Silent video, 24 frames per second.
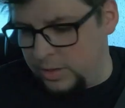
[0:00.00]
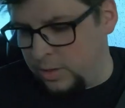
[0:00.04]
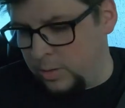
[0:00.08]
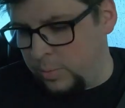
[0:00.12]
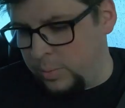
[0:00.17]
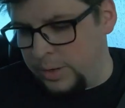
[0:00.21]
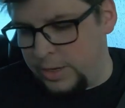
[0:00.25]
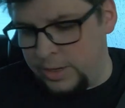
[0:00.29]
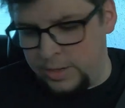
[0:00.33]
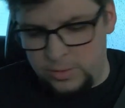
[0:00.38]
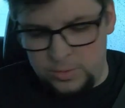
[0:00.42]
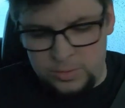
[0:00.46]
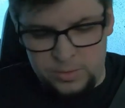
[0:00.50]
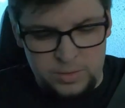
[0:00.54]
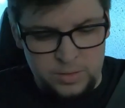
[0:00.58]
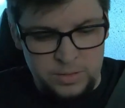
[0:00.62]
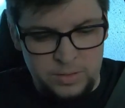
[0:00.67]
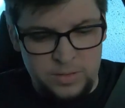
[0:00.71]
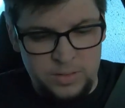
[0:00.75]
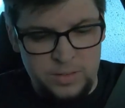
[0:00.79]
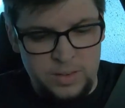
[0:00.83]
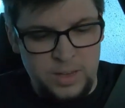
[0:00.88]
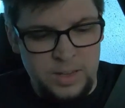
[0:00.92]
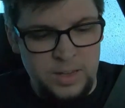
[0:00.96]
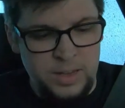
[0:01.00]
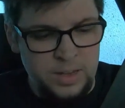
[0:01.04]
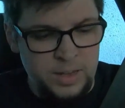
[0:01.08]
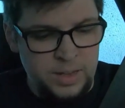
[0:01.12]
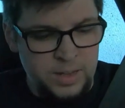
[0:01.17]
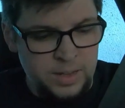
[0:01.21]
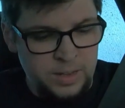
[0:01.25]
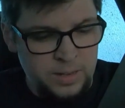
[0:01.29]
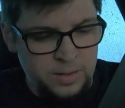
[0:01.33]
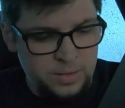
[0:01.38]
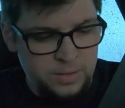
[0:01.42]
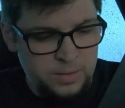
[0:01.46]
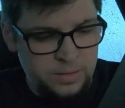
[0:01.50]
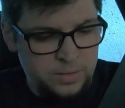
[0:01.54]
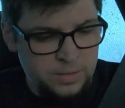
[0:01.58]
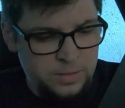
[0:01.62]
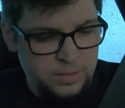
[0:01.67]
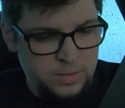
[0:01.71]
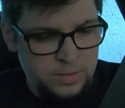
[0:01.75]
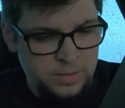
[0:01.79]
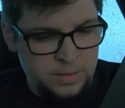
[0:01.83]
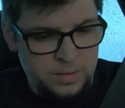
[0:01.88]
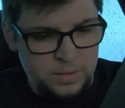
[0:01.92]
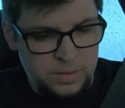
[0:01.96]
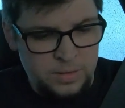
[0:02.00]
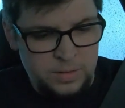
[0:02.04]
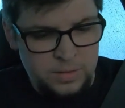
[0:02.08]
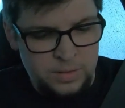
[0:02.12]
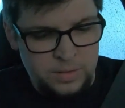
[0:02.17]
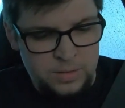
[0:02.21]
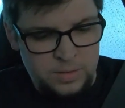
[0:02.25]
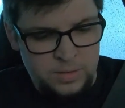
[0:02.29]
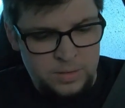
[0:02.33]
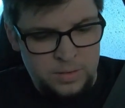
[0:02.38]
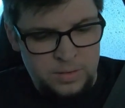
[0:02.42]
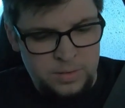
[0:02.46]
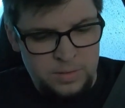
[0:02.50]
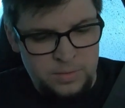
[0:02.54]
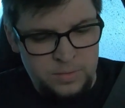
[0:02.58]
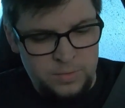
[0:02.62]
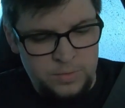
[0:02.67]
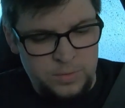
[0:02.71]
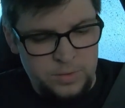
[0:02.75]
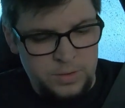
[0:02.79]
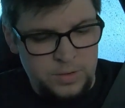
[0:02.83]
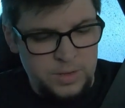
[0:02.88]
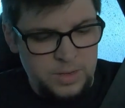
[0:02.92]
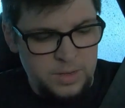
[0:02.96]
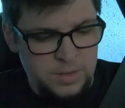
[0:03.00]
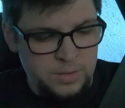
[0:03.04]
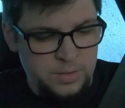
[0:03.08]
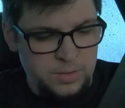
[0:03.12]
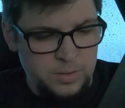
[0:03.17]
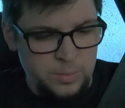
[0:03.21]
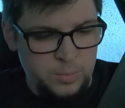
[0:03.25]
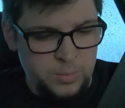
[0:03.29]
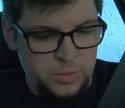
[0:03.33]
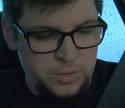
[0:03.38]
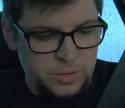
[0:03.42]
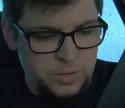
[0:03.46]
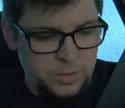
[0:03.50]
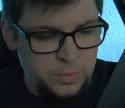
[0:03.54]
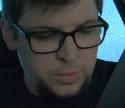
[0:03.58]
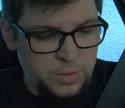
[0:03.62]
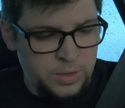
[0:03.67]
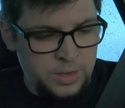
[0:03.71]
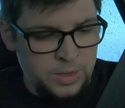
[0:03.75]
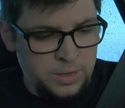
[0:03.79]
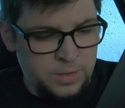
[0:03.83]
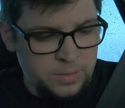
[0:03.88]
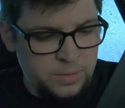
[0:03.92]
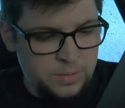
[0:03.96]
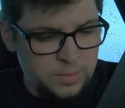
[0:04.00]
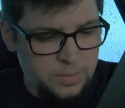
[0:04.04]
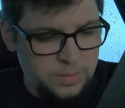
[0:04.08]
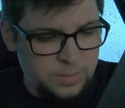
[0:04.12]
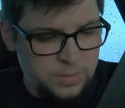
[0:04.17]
everybody used to stay at for DSM shootout.